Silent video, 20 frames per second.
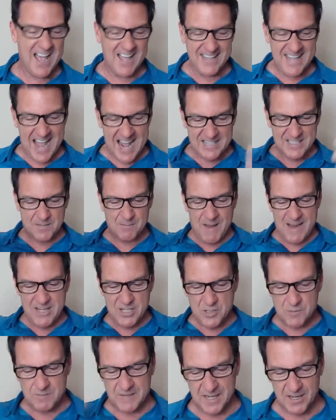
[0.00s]
That's my
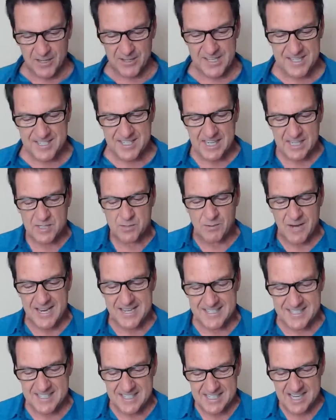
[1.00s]
spiel the six
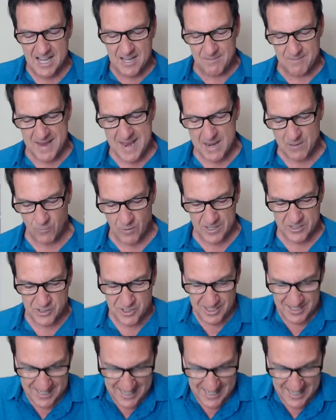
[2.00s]
ways to tell a man what you